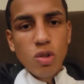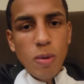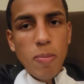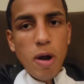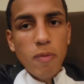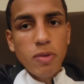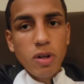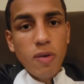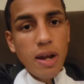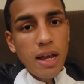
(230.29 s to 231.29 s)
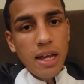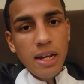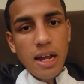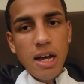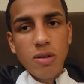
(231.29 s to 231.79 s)
to be part of Torre,
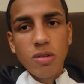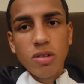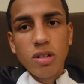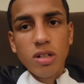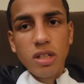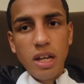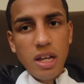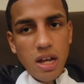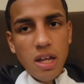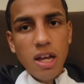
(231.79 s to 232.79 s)
and now today I,